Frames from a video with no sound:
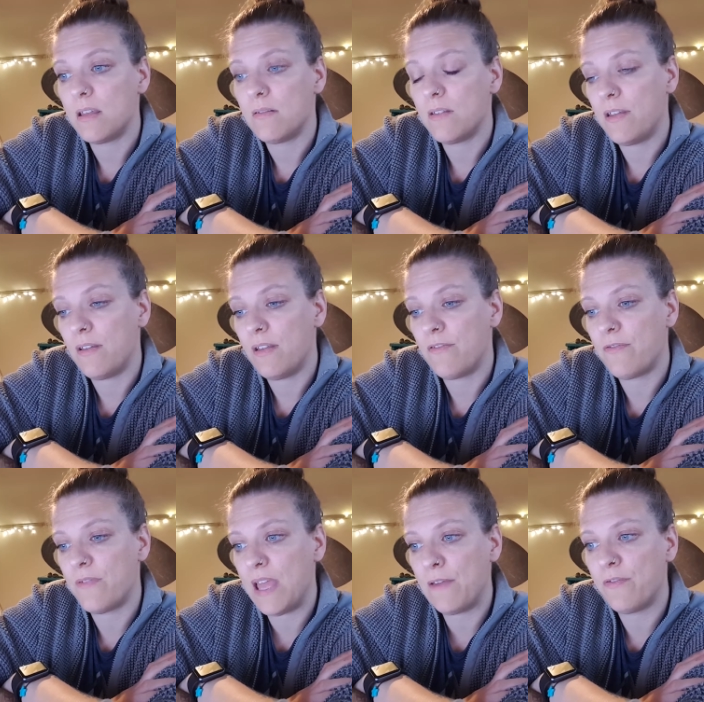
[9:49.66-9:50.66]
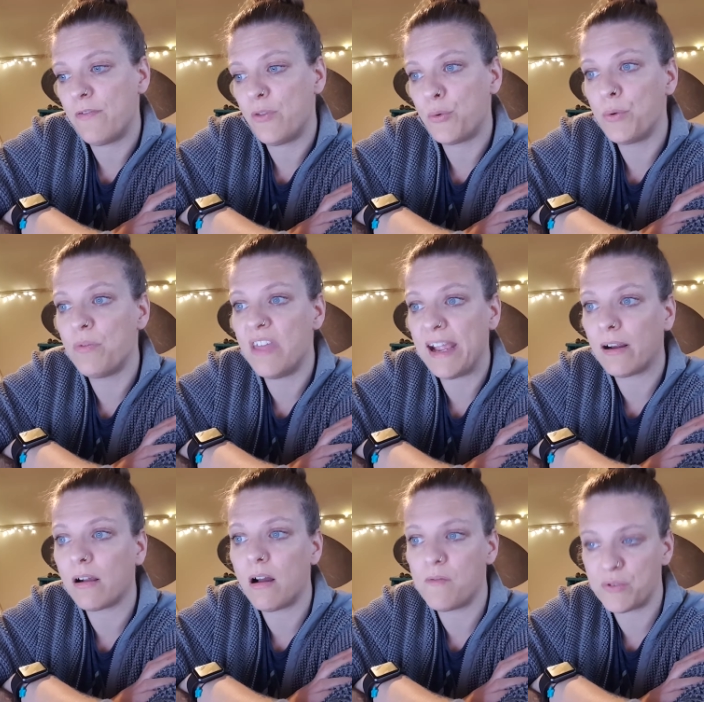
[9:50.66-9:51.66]
if through their
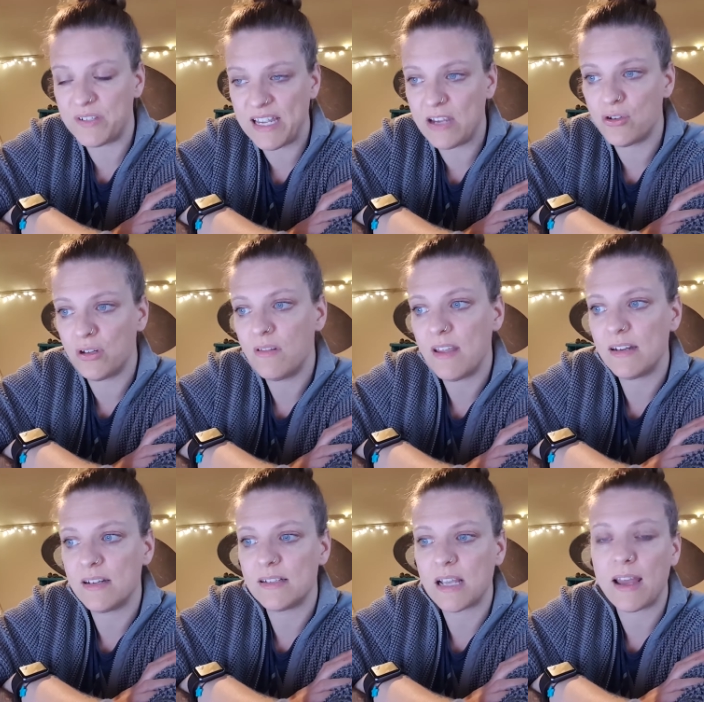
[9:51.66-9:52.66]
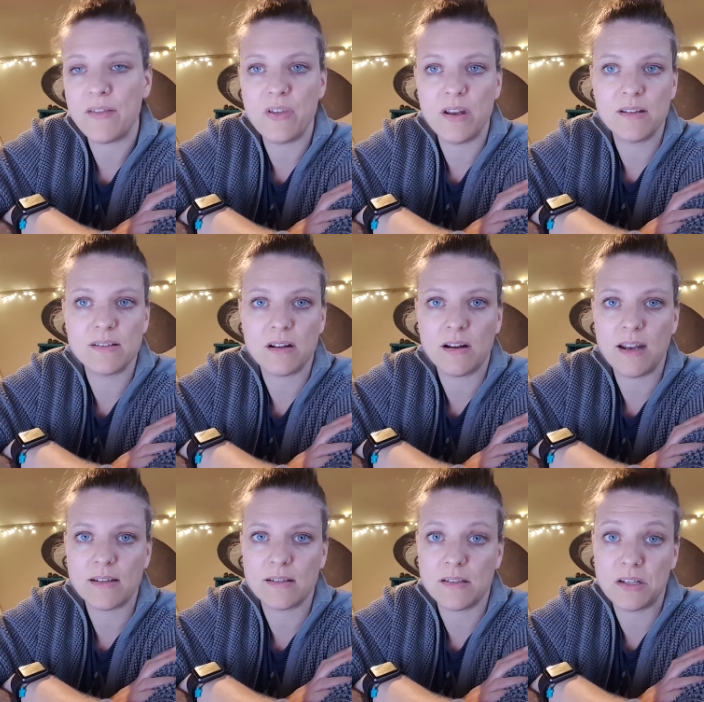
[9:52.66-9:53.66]
conversation they decide that it's not
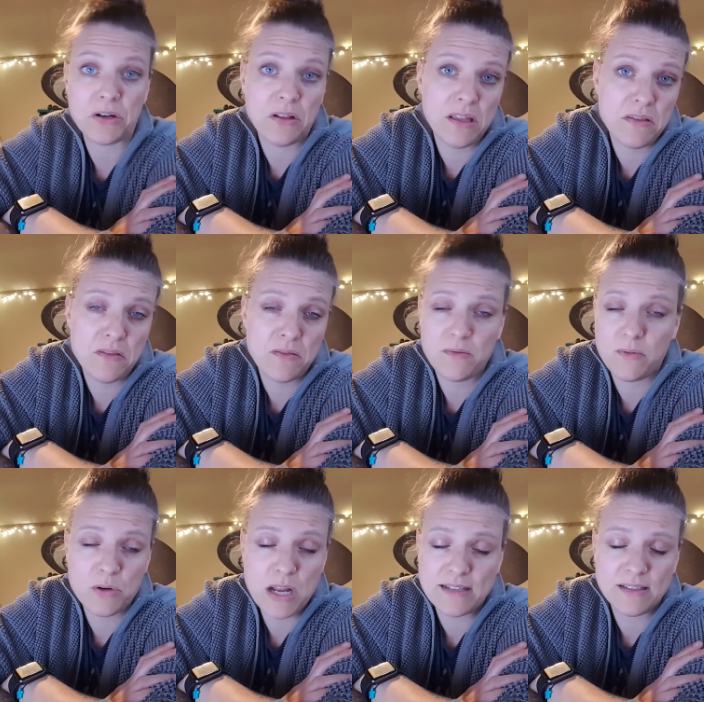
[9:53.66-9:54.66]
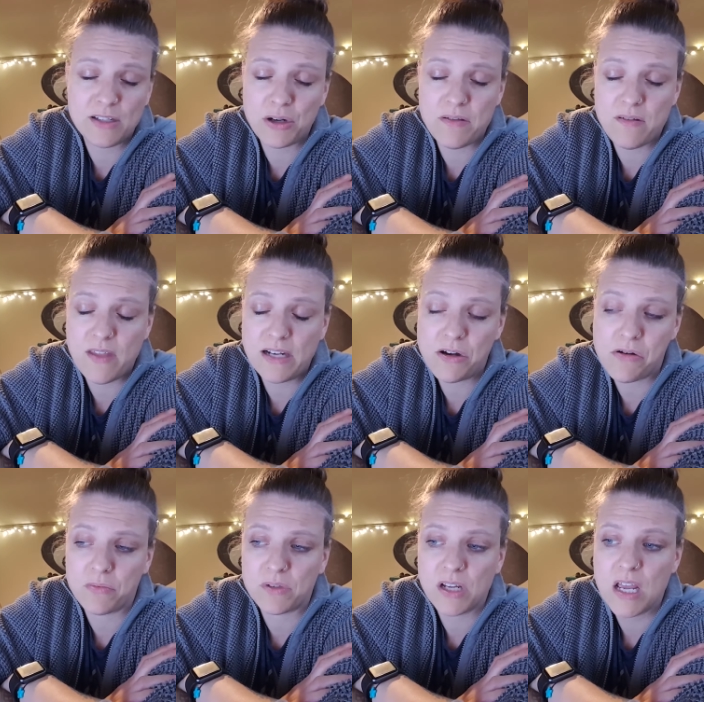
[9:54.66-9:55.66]
necessary, then they
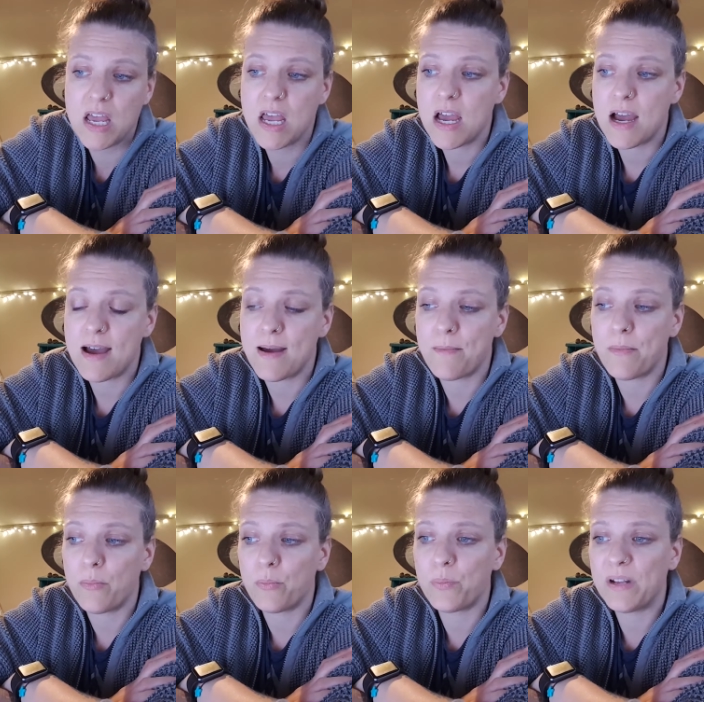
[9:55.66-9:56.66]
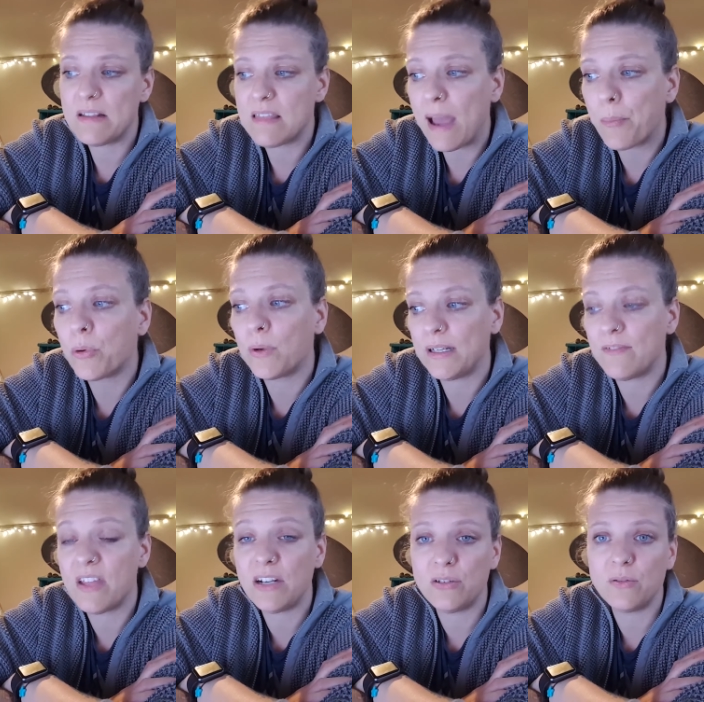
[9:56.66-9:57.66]
don't. But at that point, if
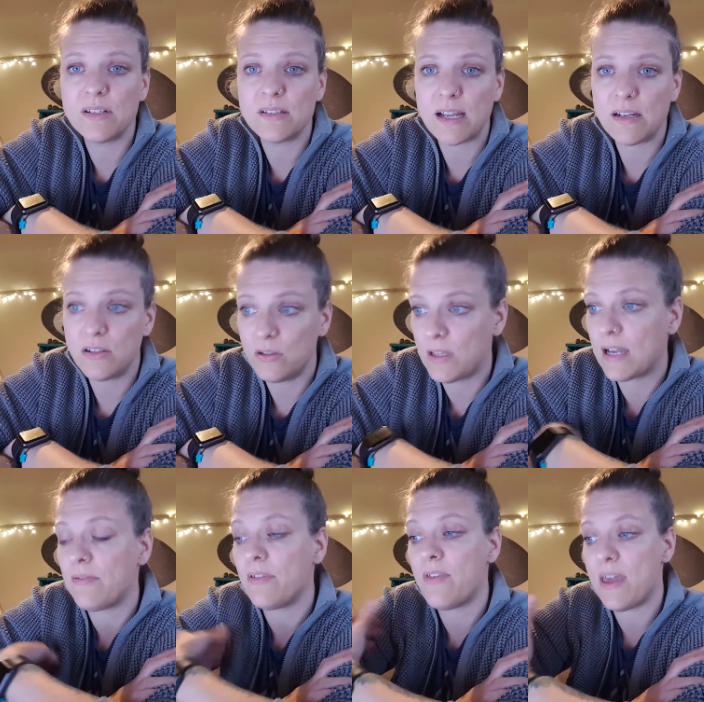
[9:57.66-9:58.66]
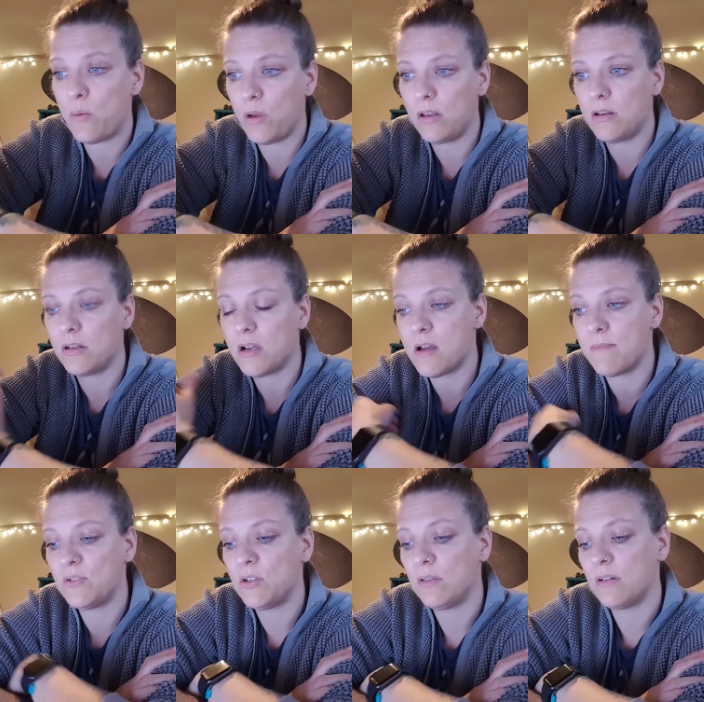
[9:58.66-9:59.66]
they do decide to do that, they would
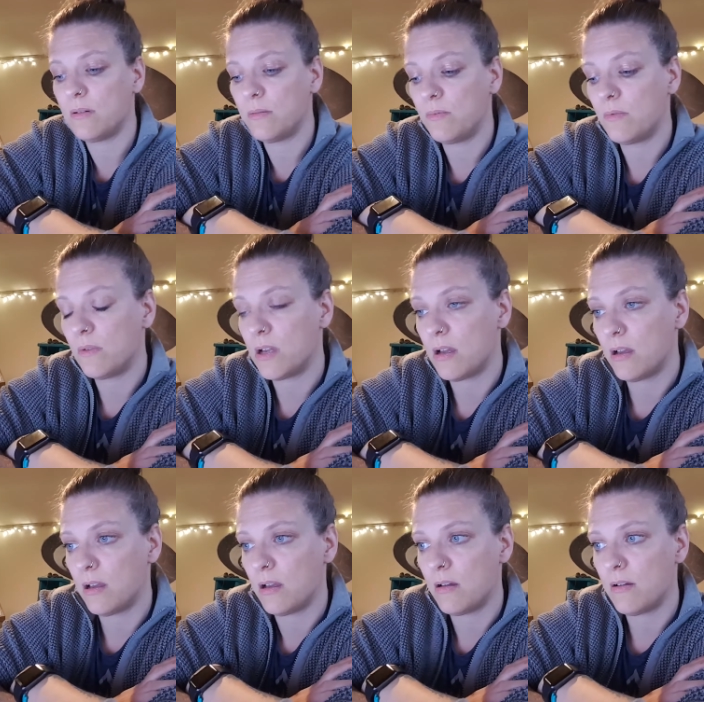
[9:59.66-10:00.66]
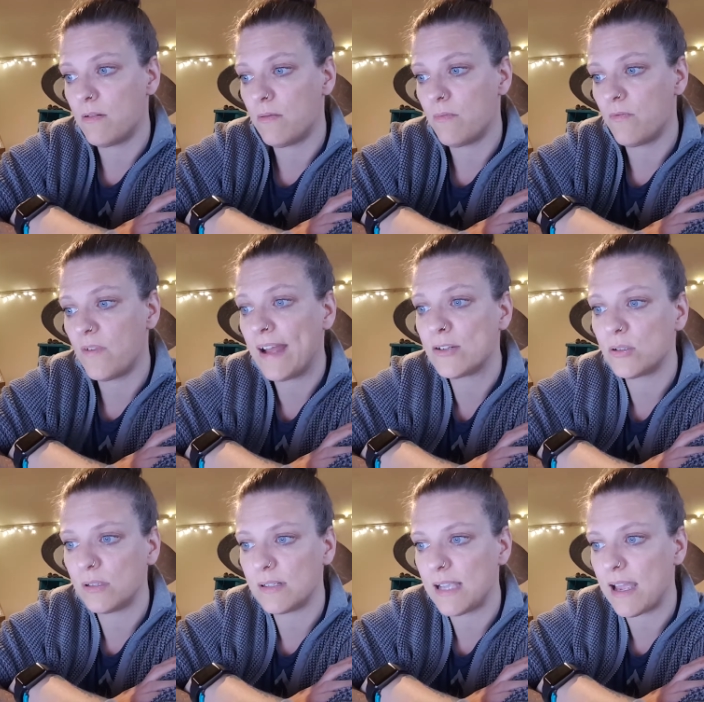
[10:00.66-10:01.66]
do the vaginal
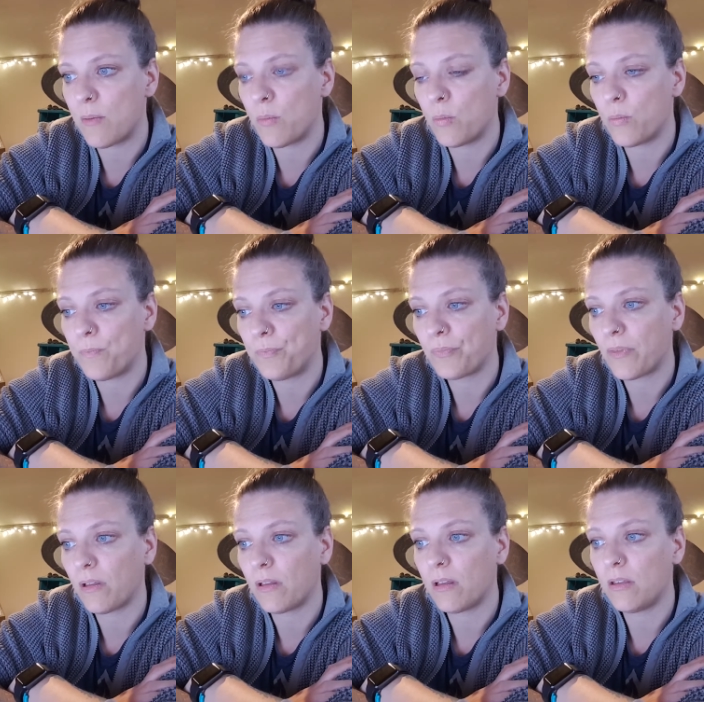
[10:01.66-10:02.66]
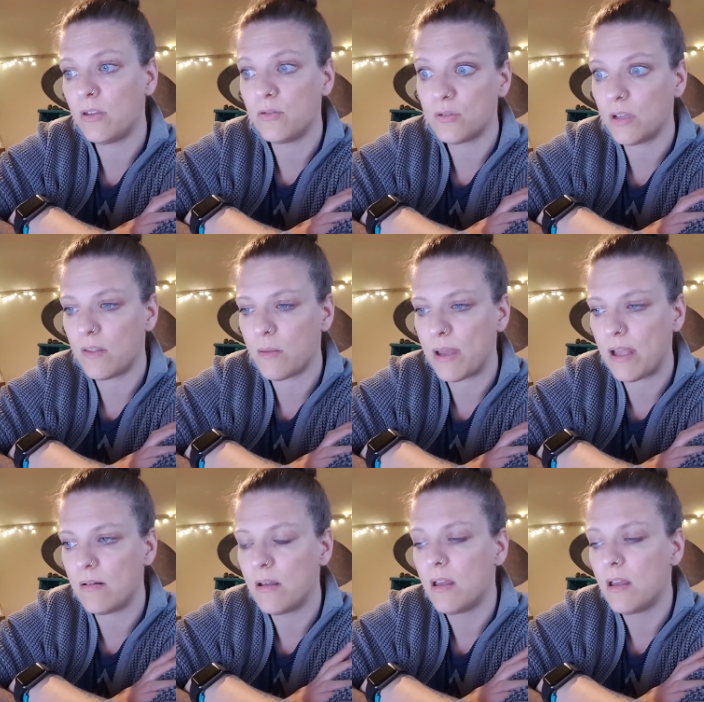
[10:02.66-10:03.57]
exam, usually on the bed,